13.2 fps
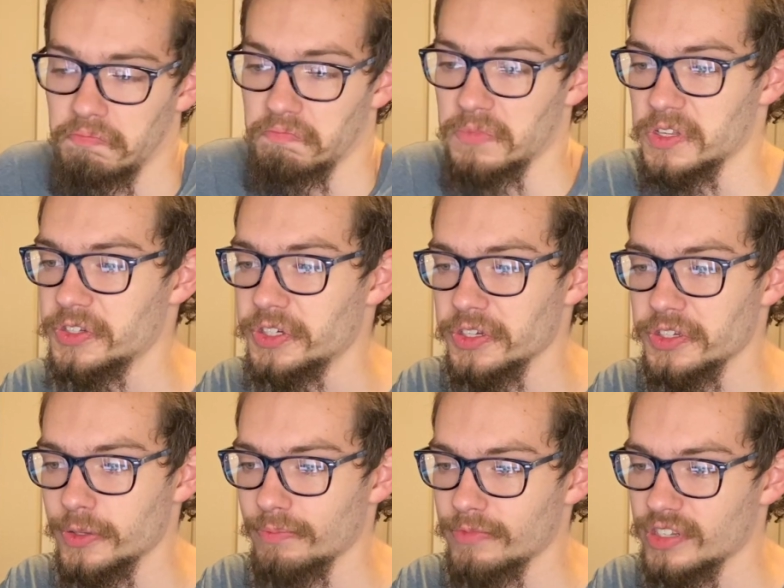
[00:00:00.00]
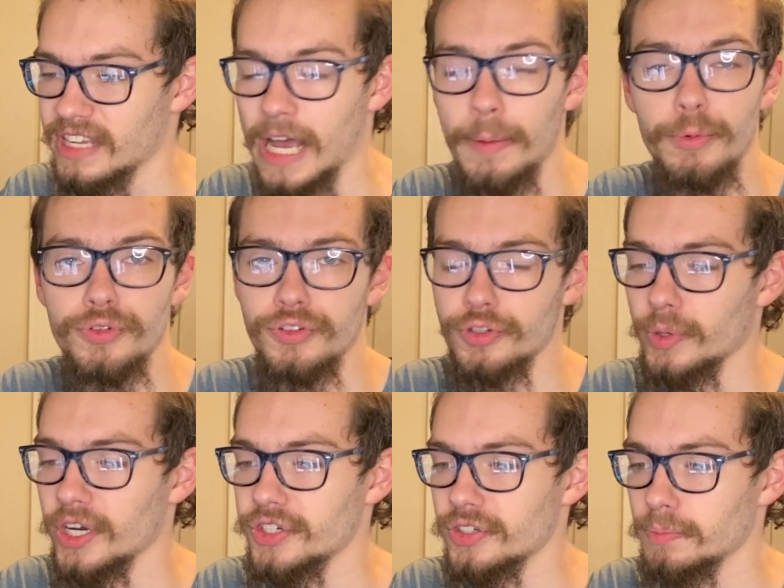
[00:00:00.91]
it's just Skybooster
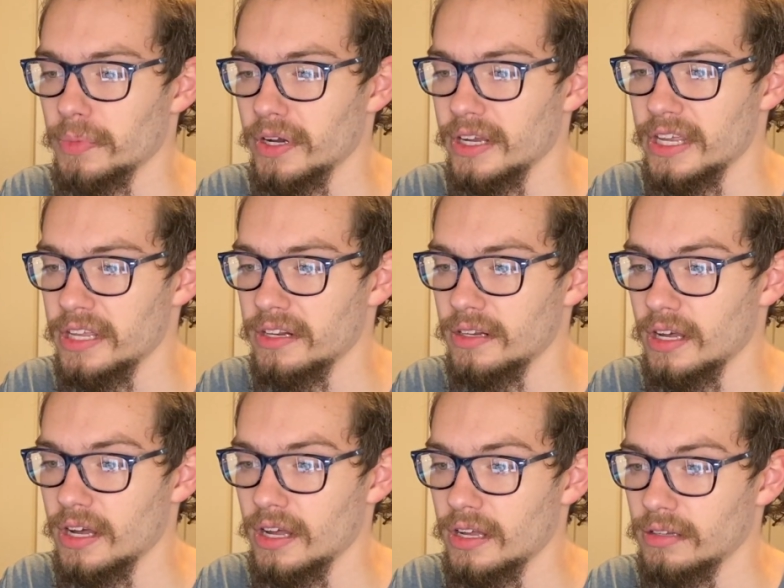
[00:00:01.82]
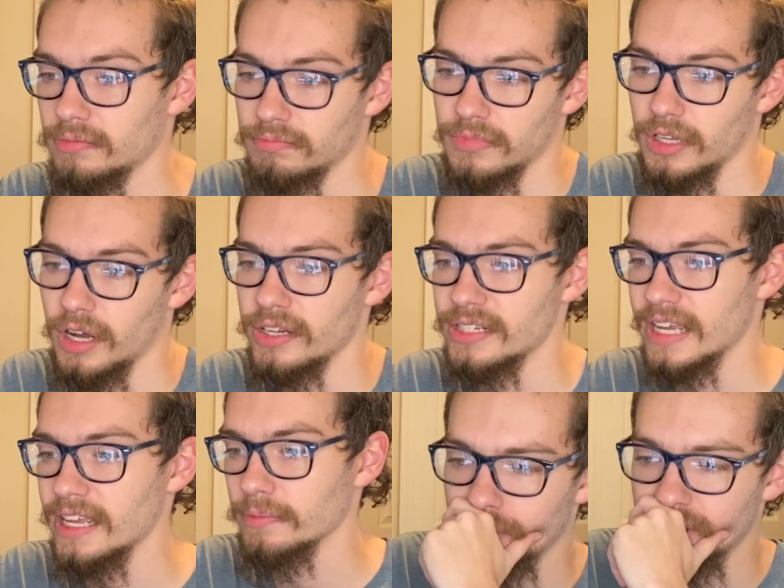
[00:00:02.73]
Squadron but in Untamed.